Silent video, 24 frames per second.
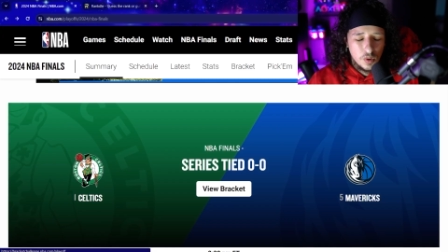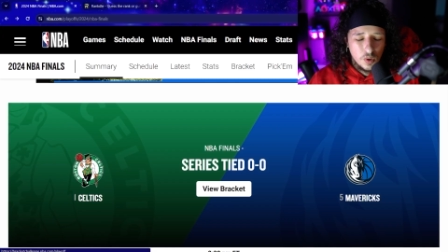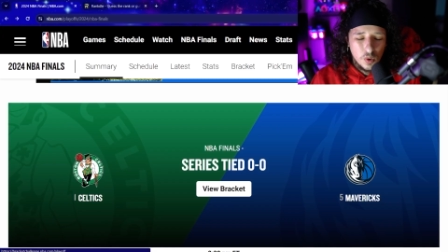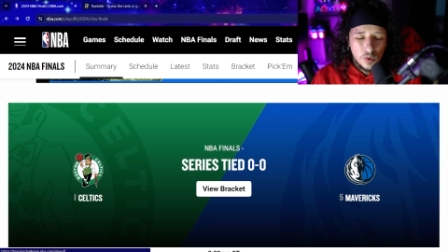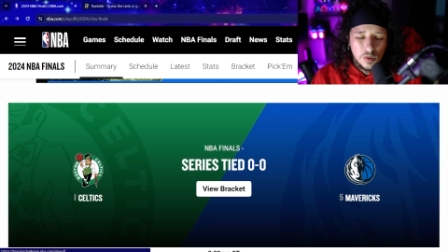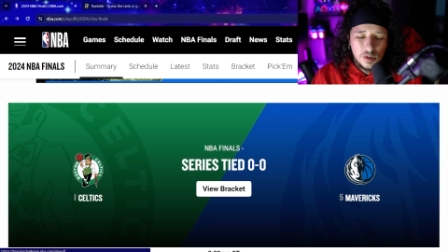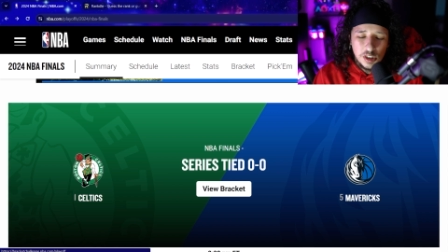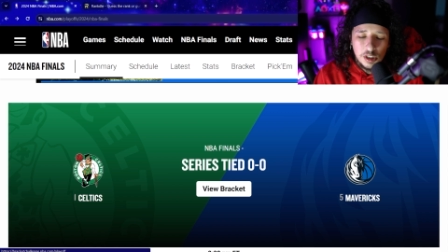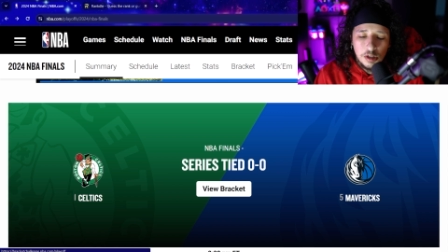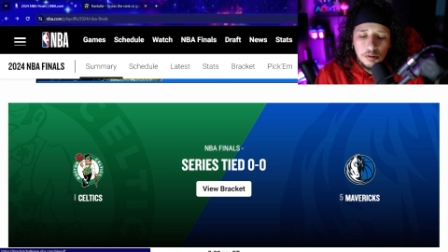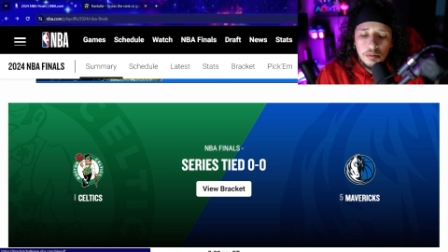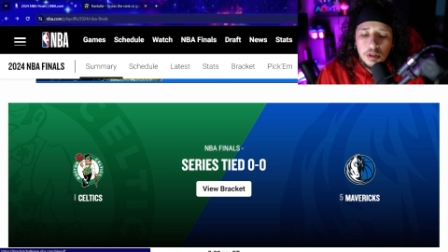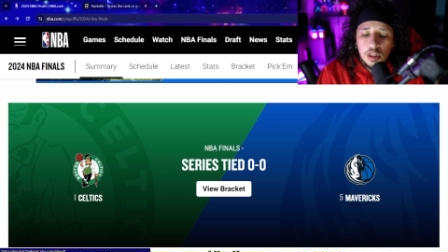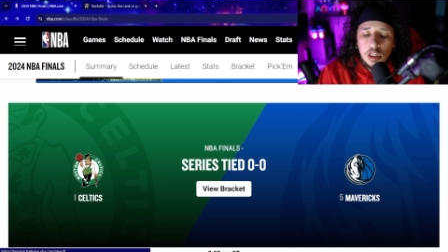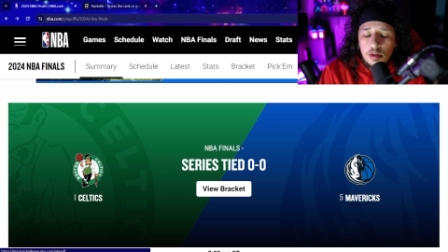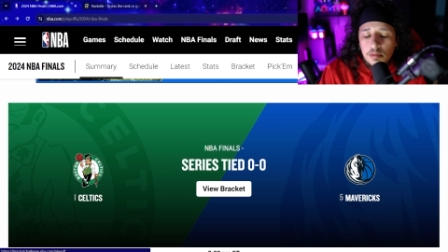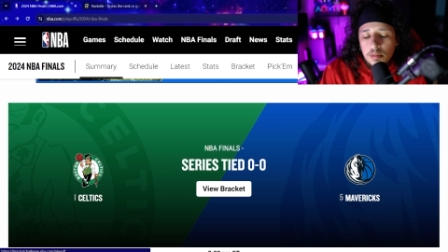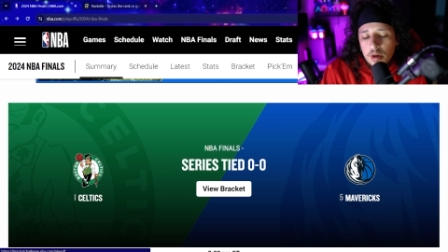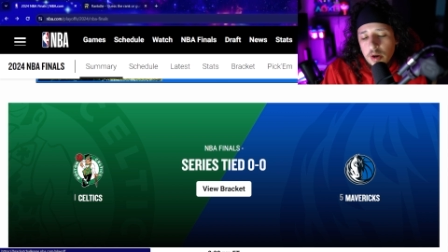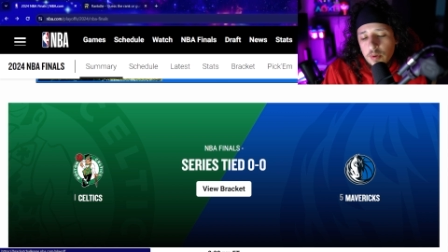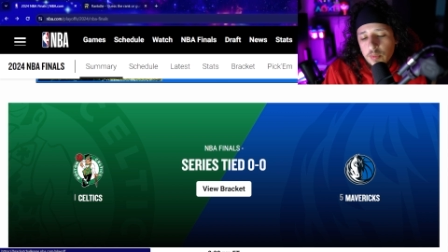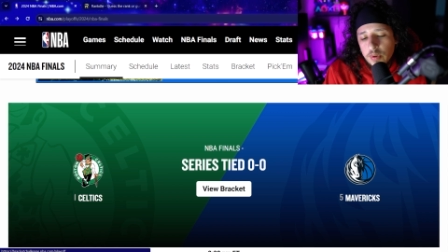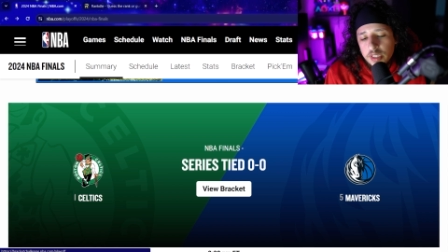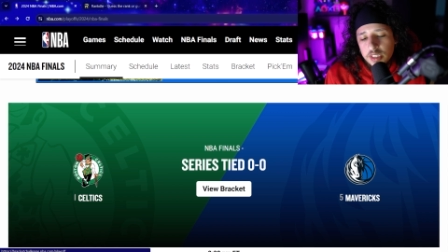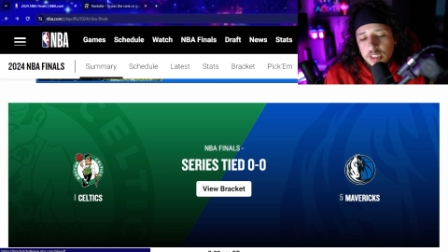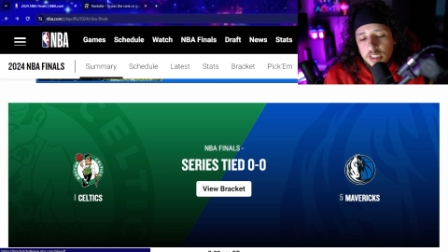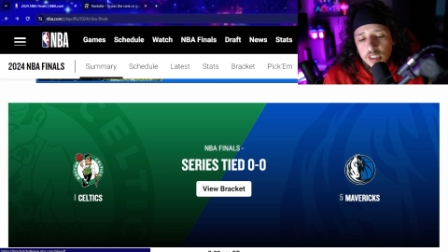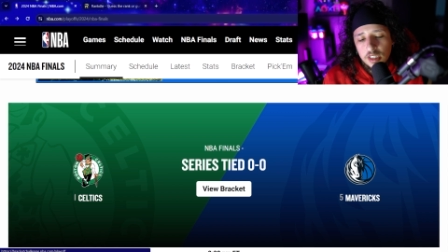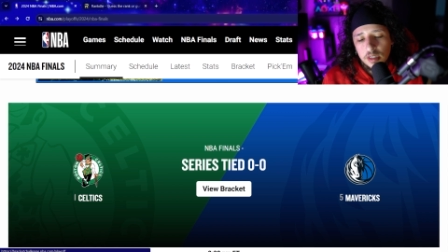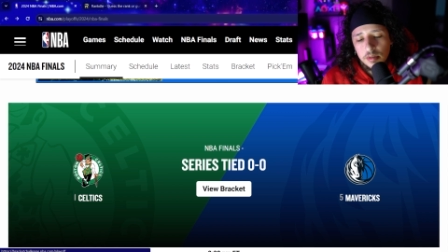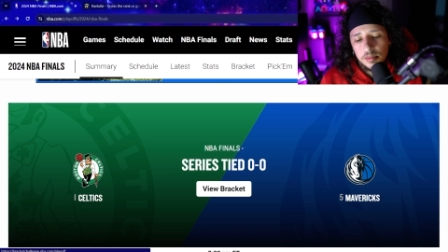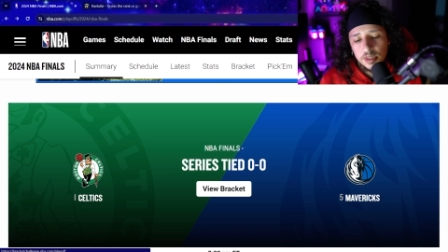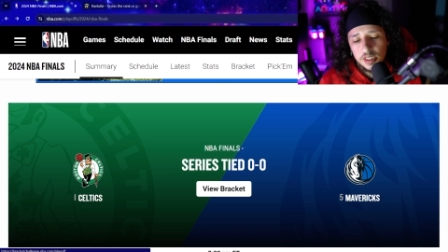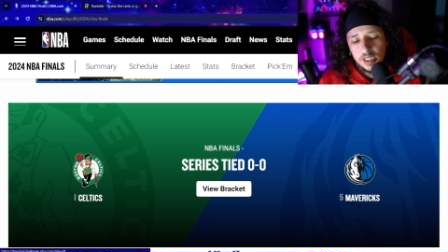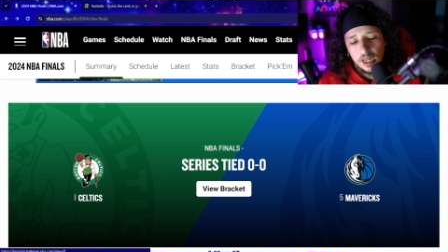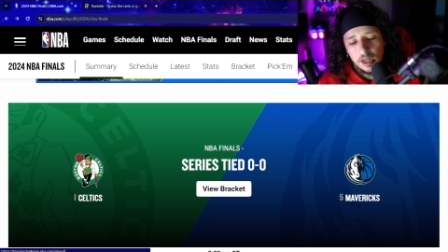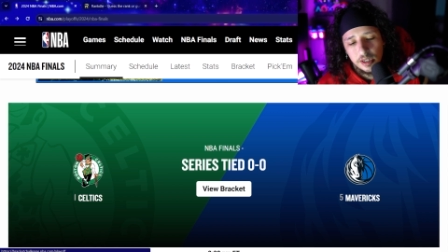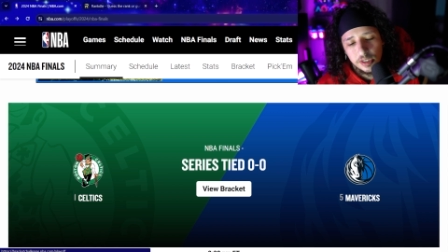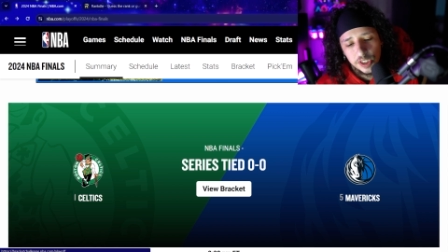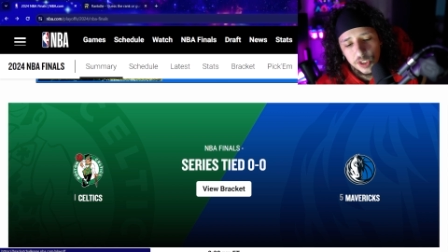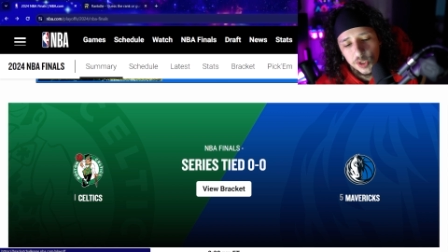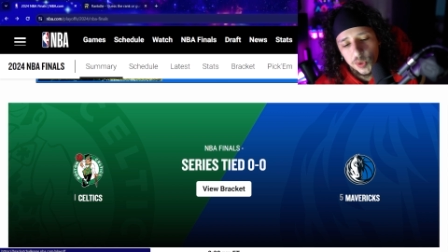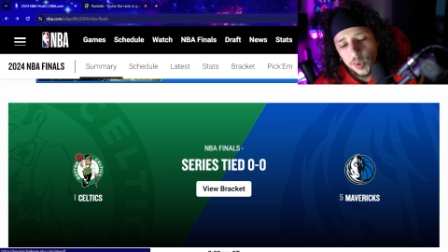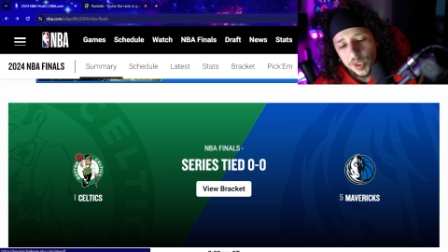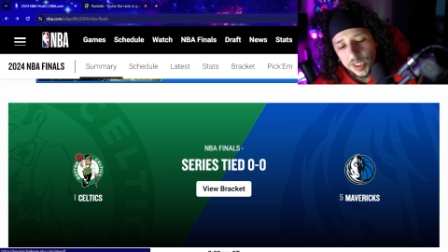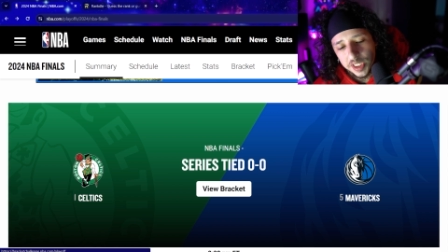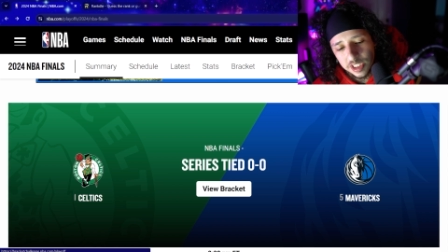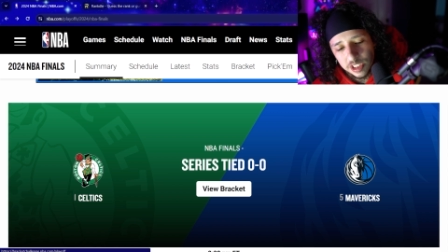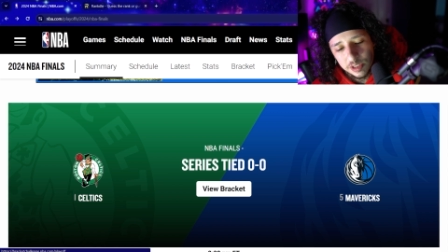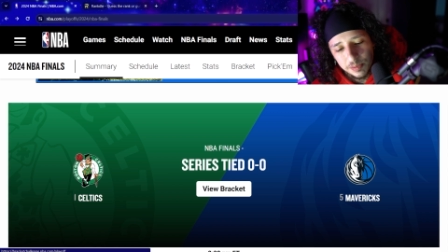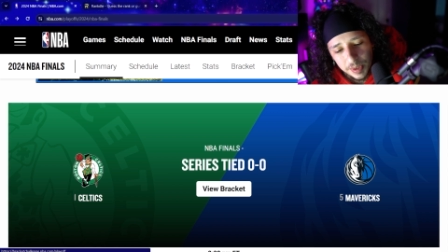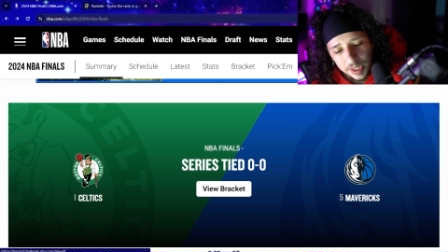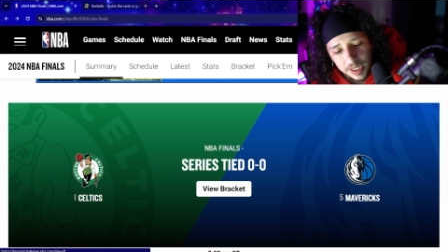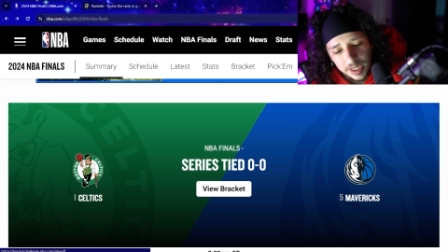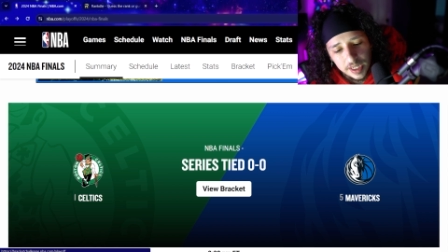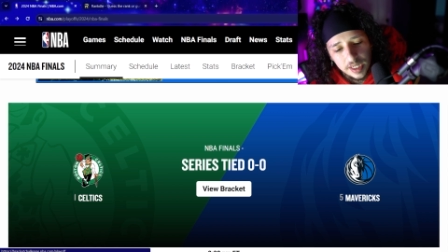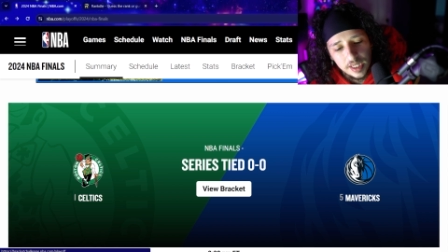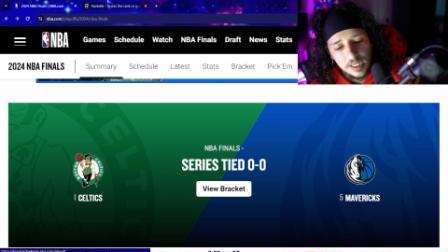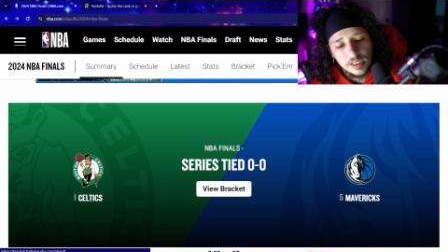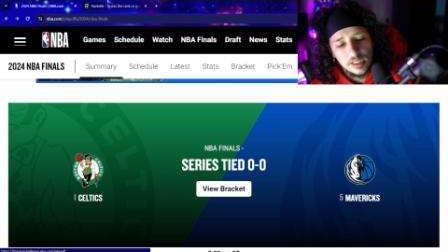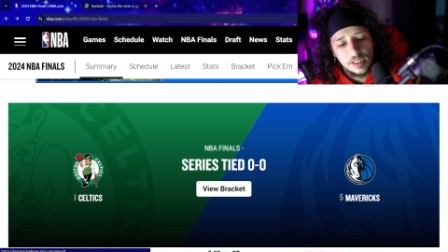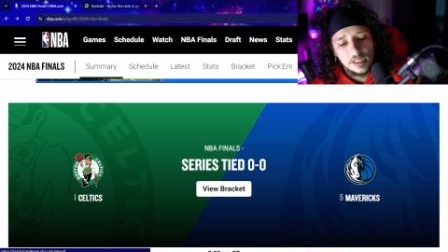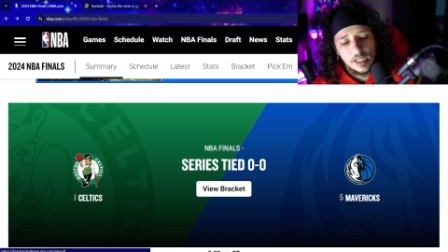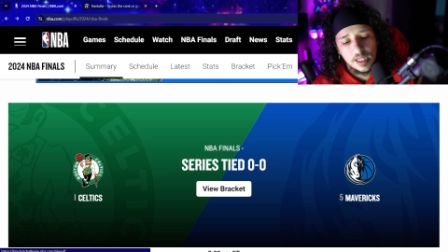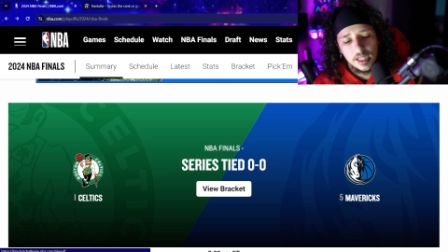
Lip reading: Ultimately, my reason comes down to experience.